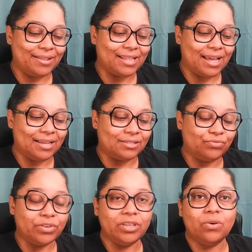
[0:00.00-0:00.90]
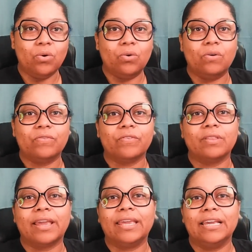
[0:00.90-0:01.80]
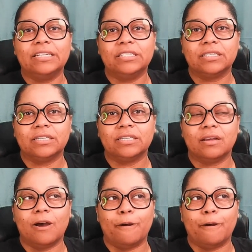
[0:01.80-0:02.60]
that is really cool for like kitchen.